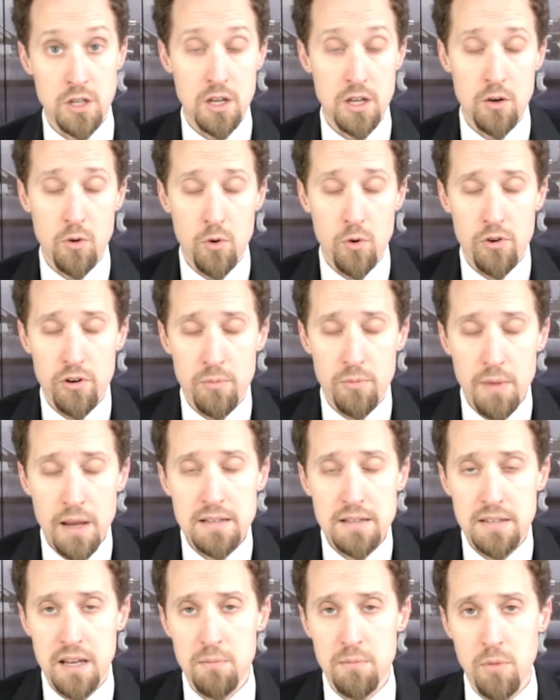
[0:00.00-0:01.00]
In order to
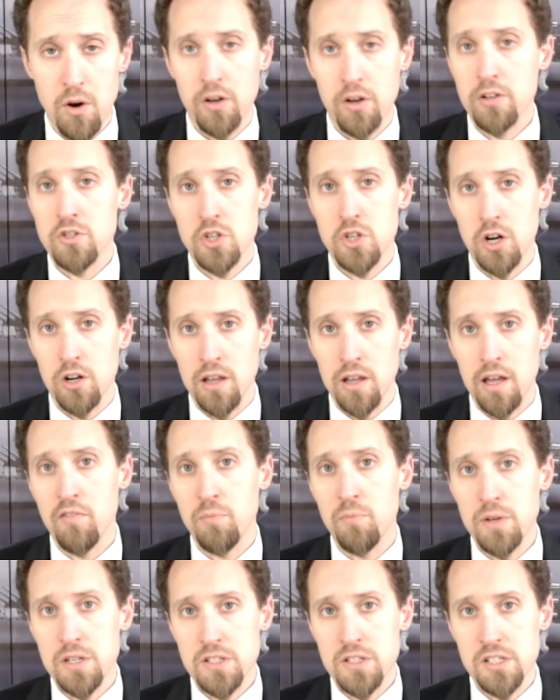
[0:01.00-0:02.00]
maintain market share, a lot
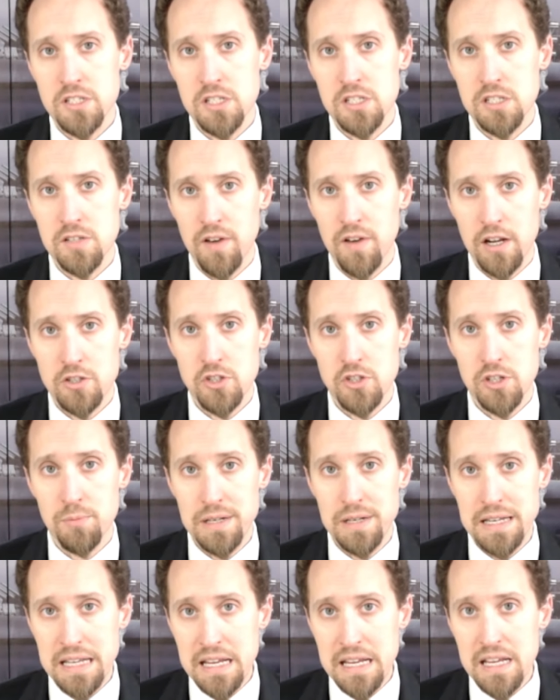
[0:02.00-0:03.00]
of businesses have actually
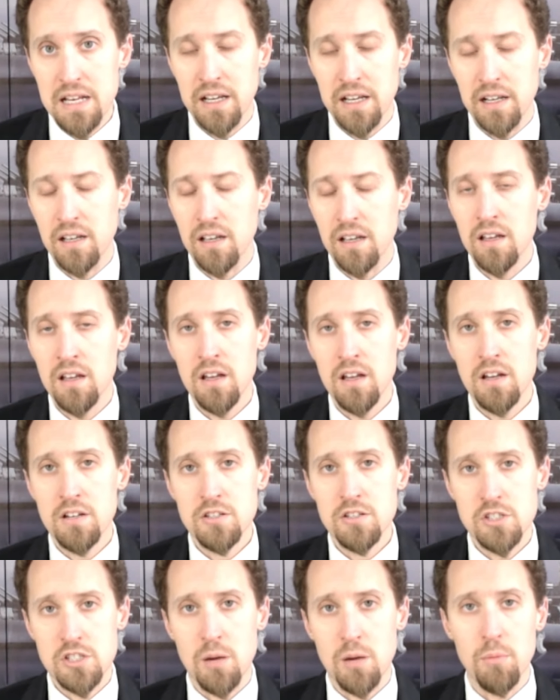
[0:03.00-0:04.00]
been eating
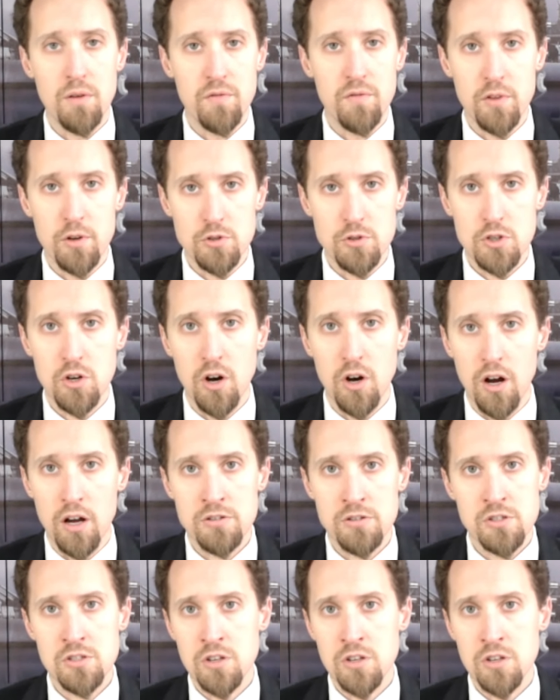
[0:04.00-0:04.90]
some of those costs.